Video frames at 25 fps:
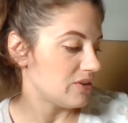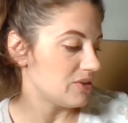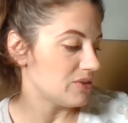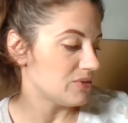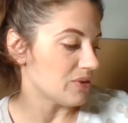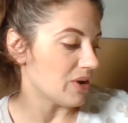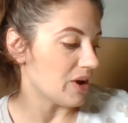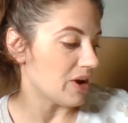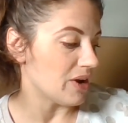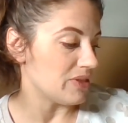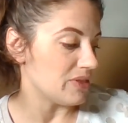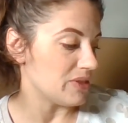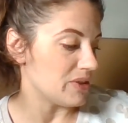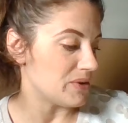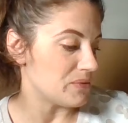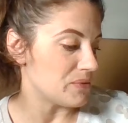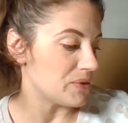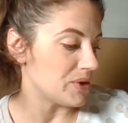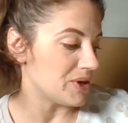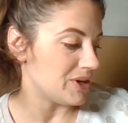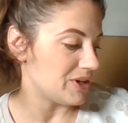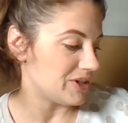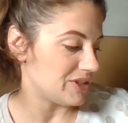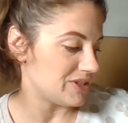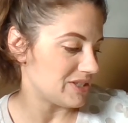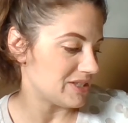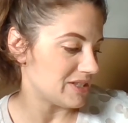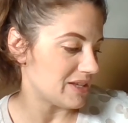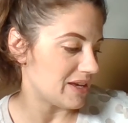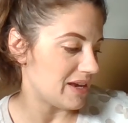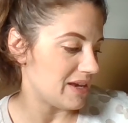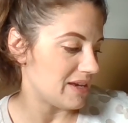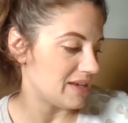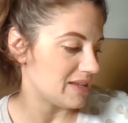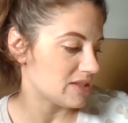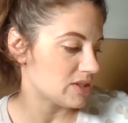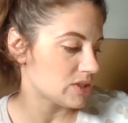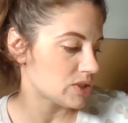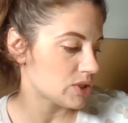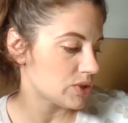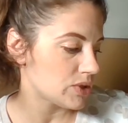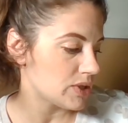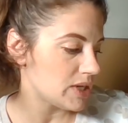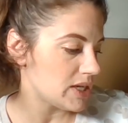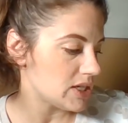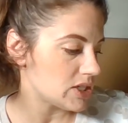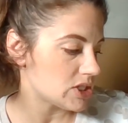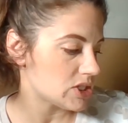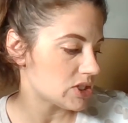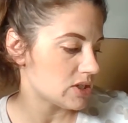on the words like
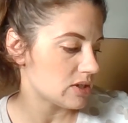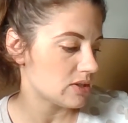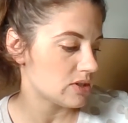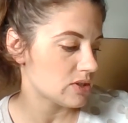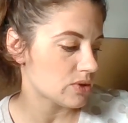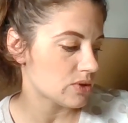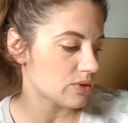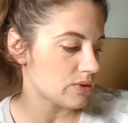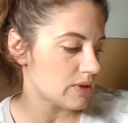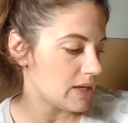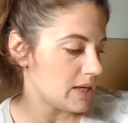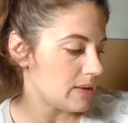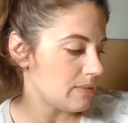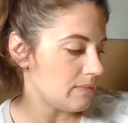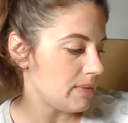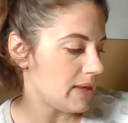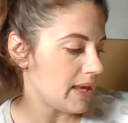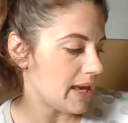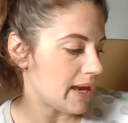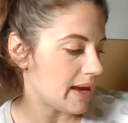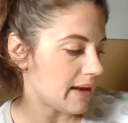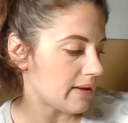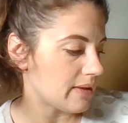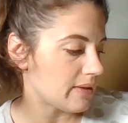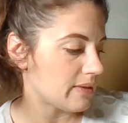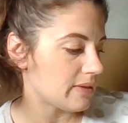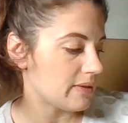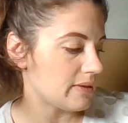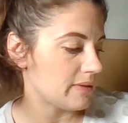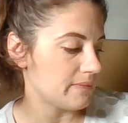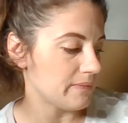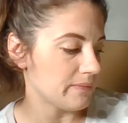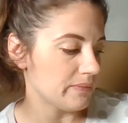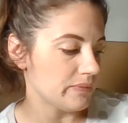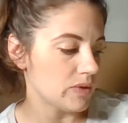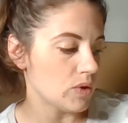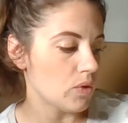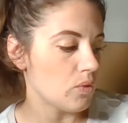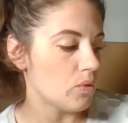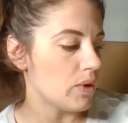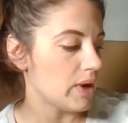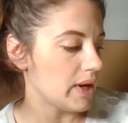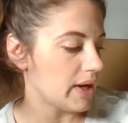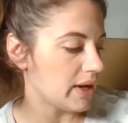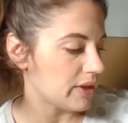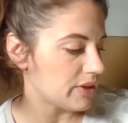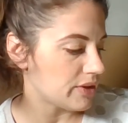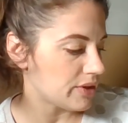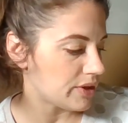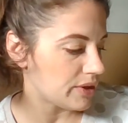screech, scream, yell,
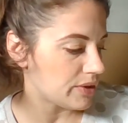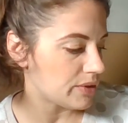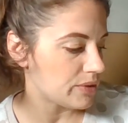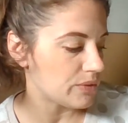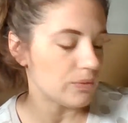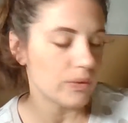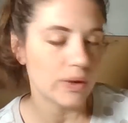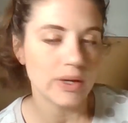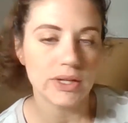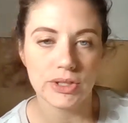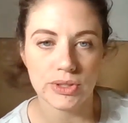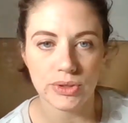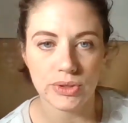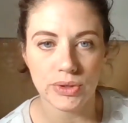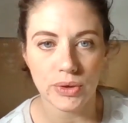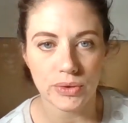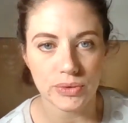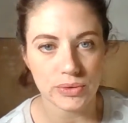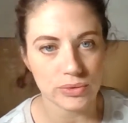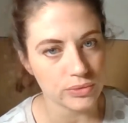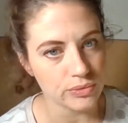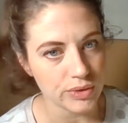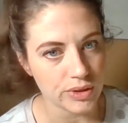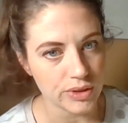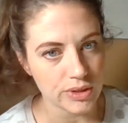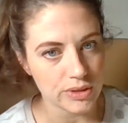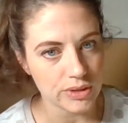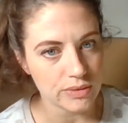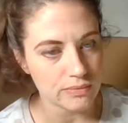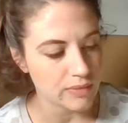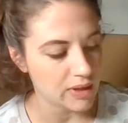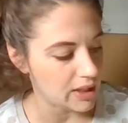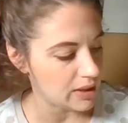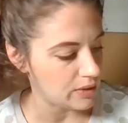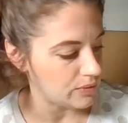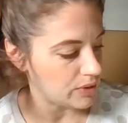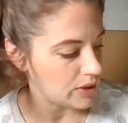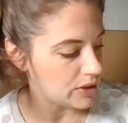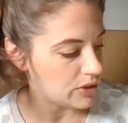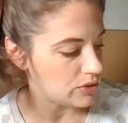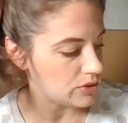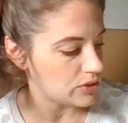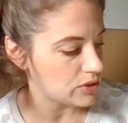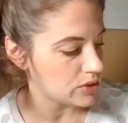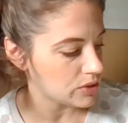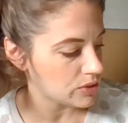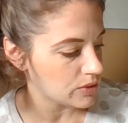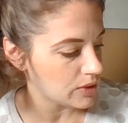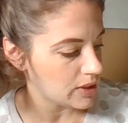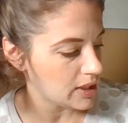what do those words mean? When you
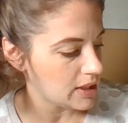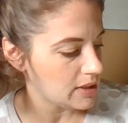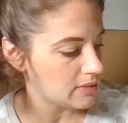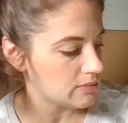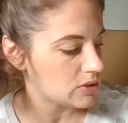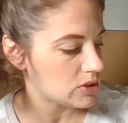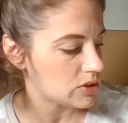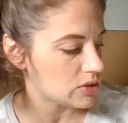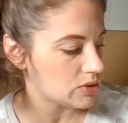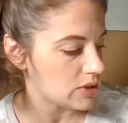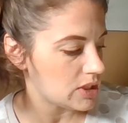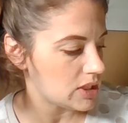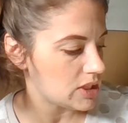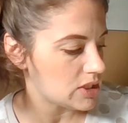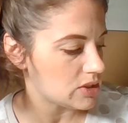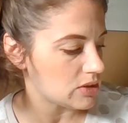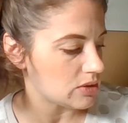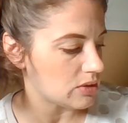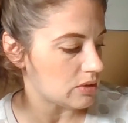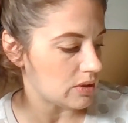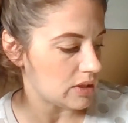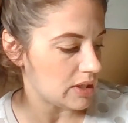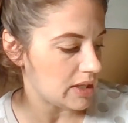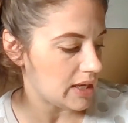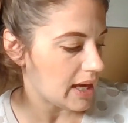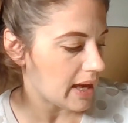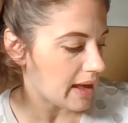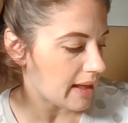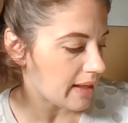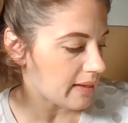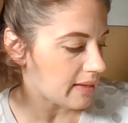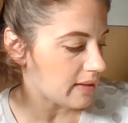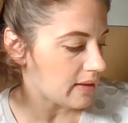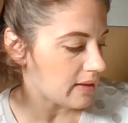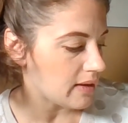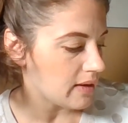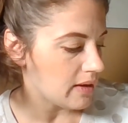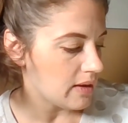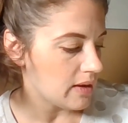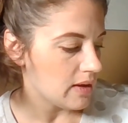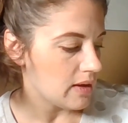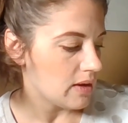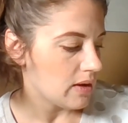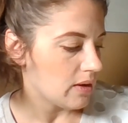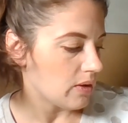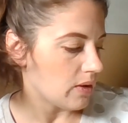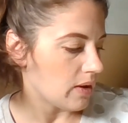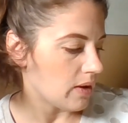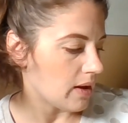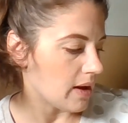scream, screech, or yell,
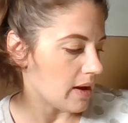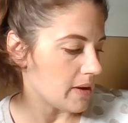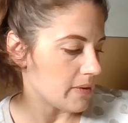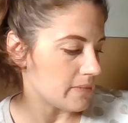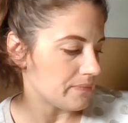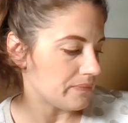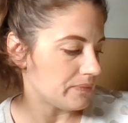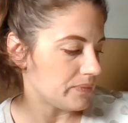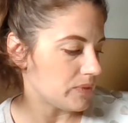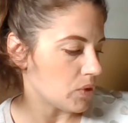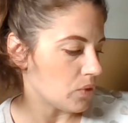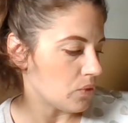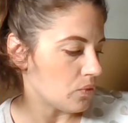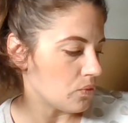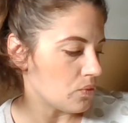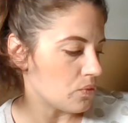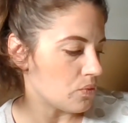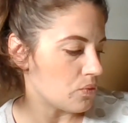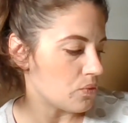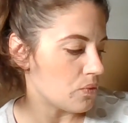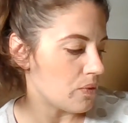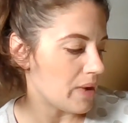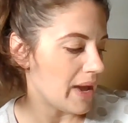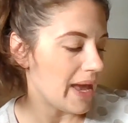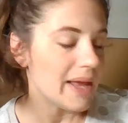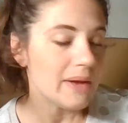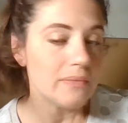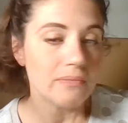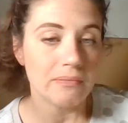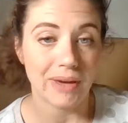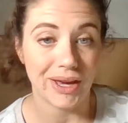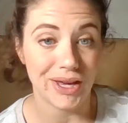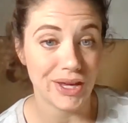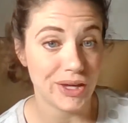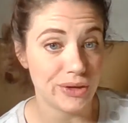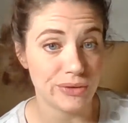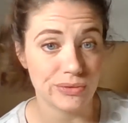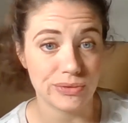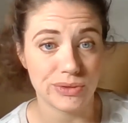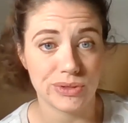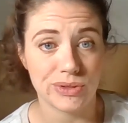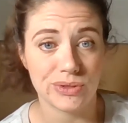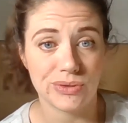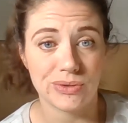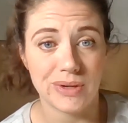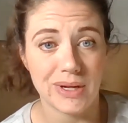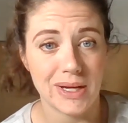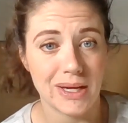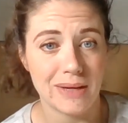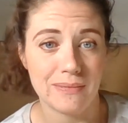when might you
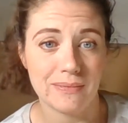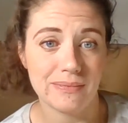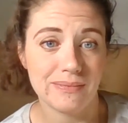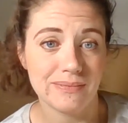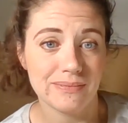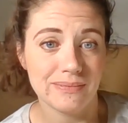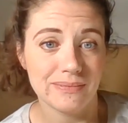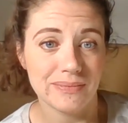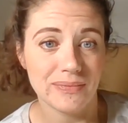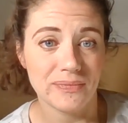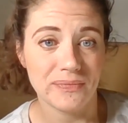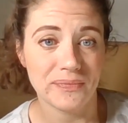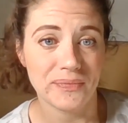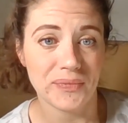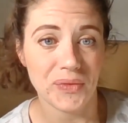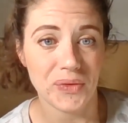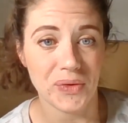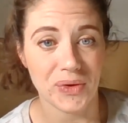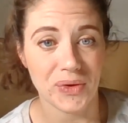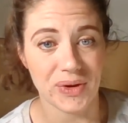scream or